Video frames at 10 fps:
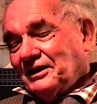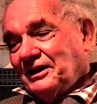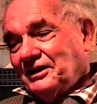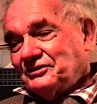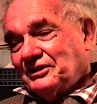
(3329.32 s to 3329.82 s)

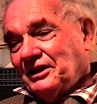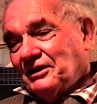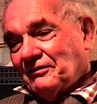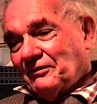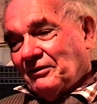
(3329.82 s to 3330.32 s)

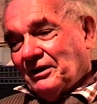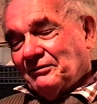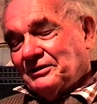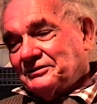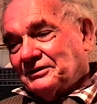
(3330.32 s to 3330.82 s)
engineer of the
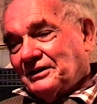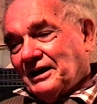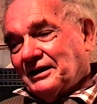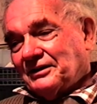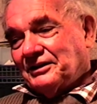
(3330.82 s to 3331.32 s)
railways and
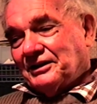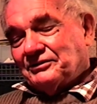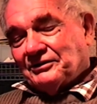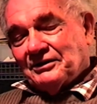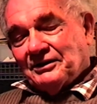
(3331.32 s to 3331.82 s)

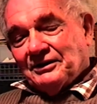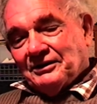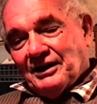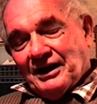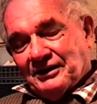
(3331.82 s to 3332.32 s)

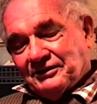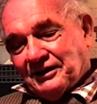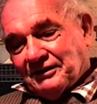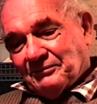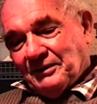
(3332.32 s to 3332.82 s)

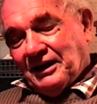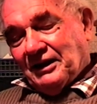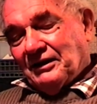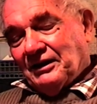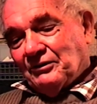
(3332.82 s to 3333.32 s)
architect
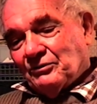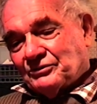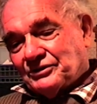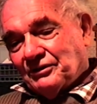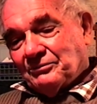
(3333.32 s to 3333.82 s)
man, and
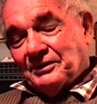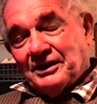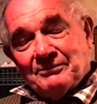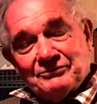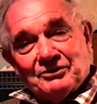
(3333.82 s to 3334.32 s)
also
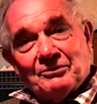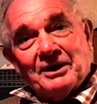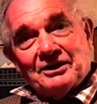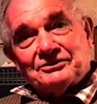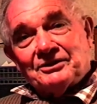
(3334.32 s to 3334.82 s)
became general
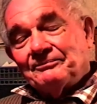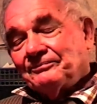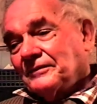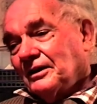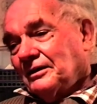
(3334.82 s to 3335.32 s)
manager.
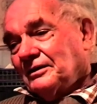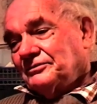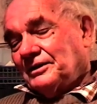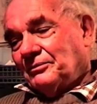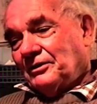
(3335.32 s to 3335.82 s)
A
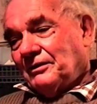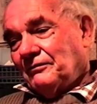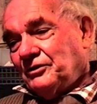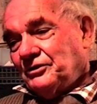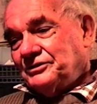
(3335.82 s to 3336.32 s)
chap by the name
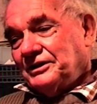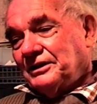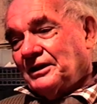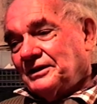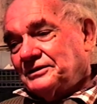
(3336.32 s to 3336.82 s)
of Eugene
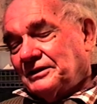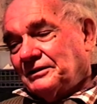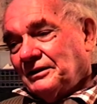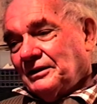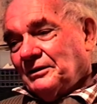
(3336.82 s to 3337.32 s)
Casey.
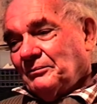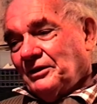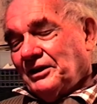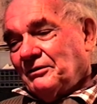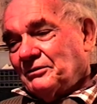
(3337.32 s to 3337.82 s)

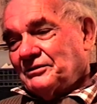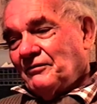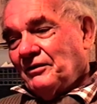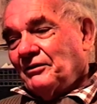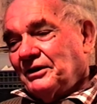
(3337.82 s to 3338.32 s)
But he was a
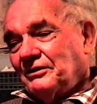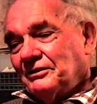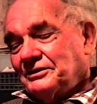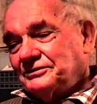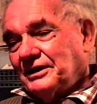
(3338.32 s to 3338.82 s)
very
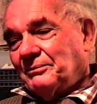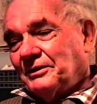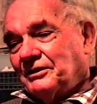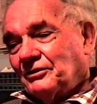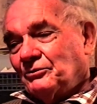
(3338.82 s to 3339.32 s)
nice chap.
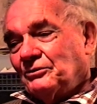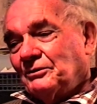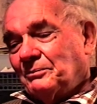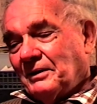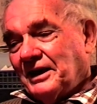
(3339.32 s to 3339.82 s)
He got all
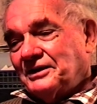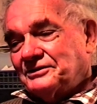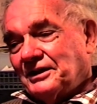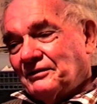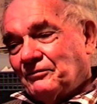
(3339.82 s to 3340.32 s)
the
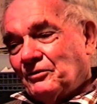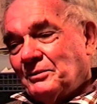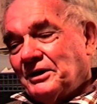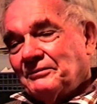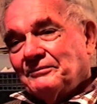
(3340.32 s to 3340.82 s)
plans out for
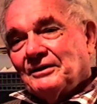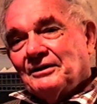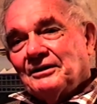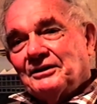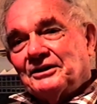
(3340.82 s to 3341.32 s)
me
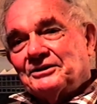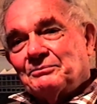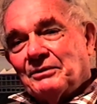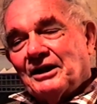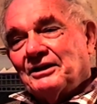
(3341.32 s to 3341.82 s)
and
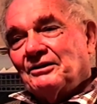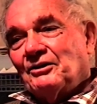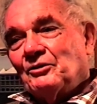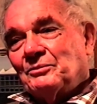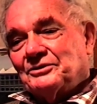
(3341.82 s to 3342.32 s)
explained the
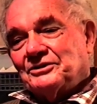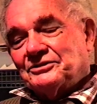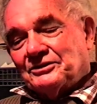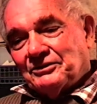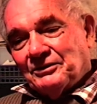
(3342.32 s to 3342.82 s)
whole
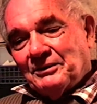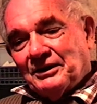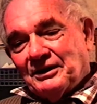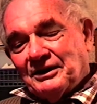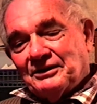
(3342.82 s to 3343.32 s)
position to
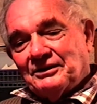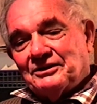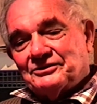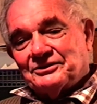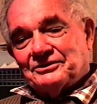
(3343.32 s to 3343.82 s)
me. And
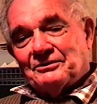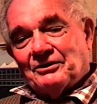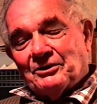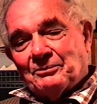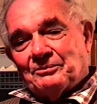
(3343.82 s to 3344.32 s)
this is a
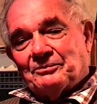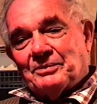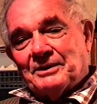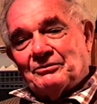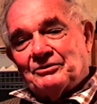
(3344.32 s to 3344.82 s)
lot of
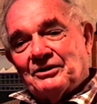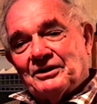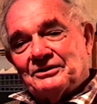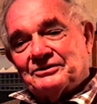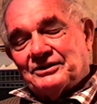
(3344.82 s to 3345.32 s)
people don't
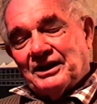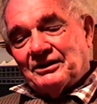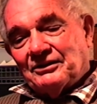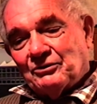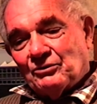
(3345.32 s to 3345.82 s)

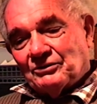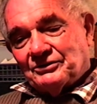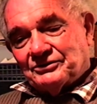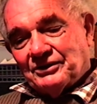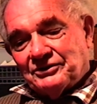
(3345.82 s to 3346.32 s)
understand it. The
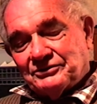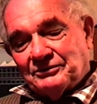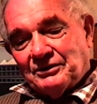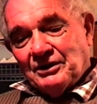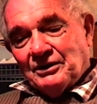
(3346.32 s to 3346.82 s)
Auckland
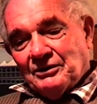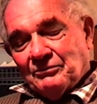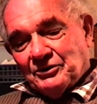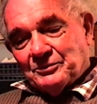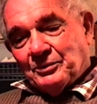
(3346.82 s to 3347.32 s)
station
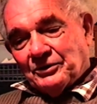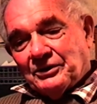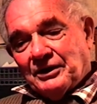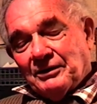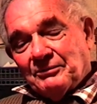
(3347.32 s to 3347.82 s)
was put
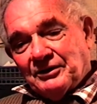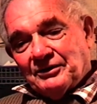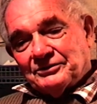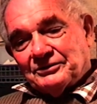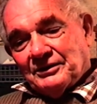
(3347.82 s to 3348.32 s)
there
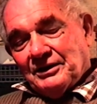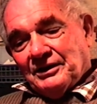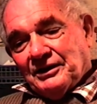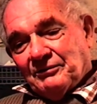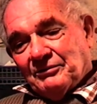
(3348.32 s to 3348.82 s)
because
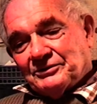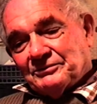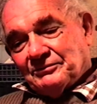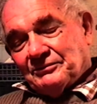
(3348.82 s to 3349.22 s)
it was